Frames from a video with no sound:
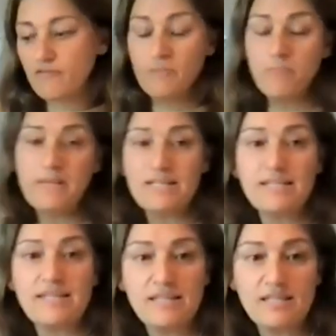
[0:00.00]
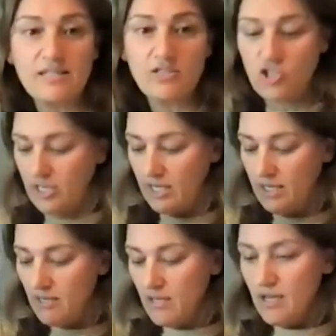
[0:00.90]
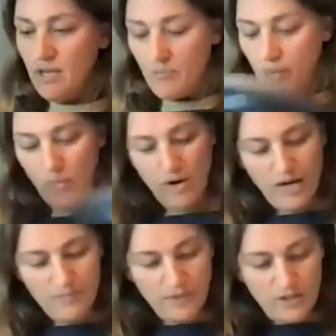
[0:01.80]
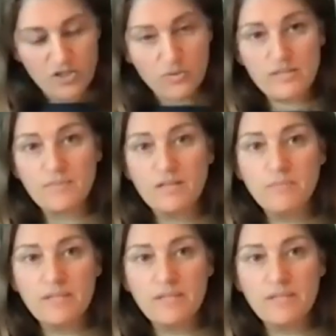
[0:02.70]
minced chicken, but what I'm going to do is I'm going to